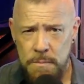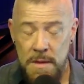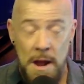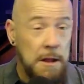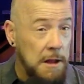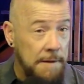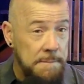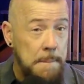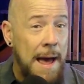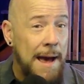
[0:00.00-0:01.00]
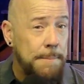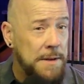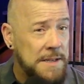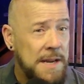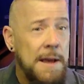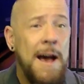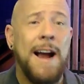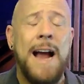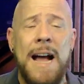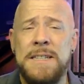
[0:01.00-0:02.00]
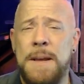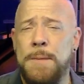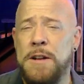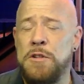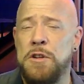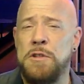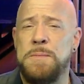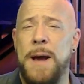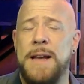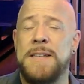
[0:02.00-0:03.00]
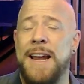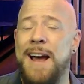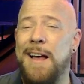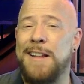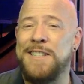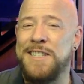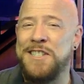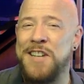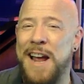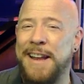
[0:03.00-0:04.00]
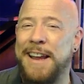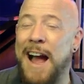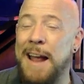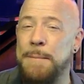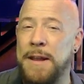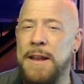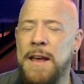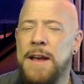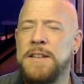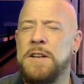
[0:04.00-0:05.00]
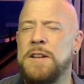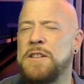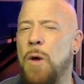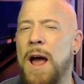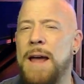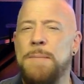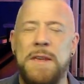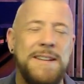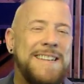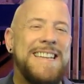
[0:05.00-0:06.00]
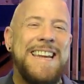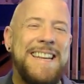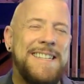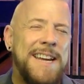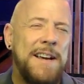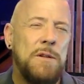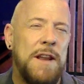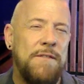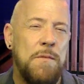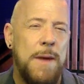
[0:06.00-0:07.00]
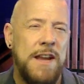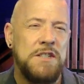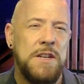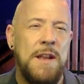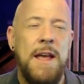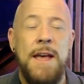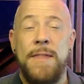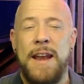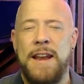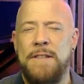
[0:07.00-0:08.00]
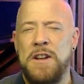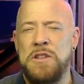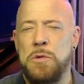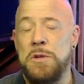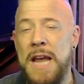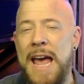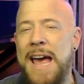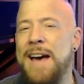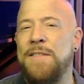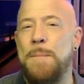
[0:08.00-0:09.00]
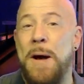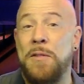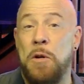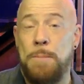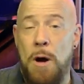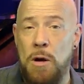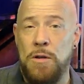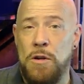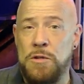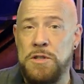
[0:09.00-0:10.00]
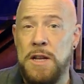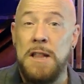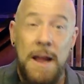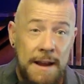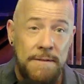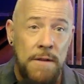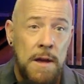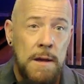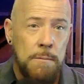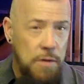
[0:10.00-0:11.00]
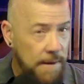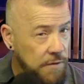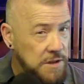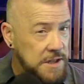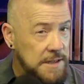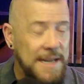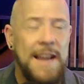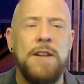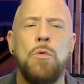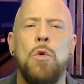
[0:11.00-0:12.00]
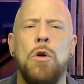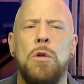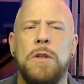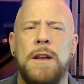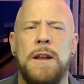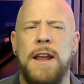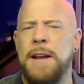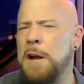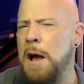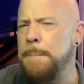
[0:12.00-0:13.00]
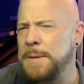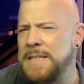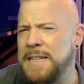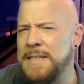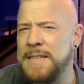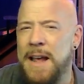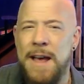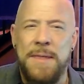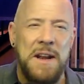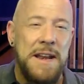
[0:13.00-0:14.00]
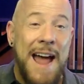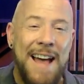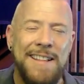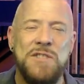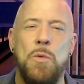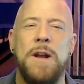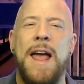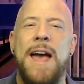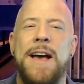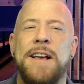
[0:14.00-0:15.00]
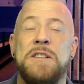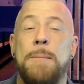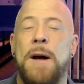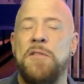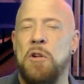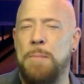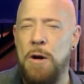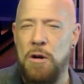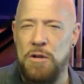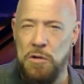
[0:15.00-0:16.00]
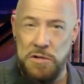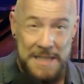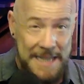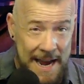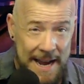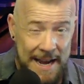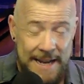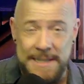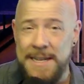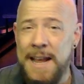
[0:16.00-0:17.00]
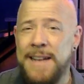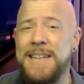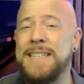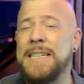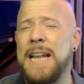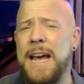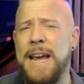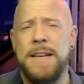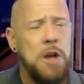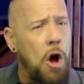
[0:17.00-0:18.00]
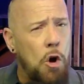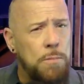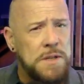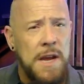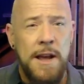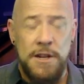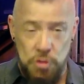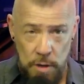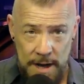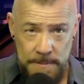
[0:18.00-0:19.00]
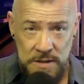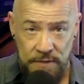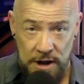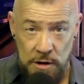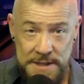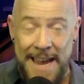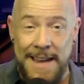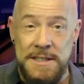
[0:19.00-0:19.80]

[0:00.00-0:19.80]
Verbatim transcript: A love map is a concept introduced by psychologist John Gottman to describe the detailed information that individuals have about their partner's life preferences and inner world. It encompasses the knowledge one has about their partner's likes, dislikes, hopes, dreams, fears, and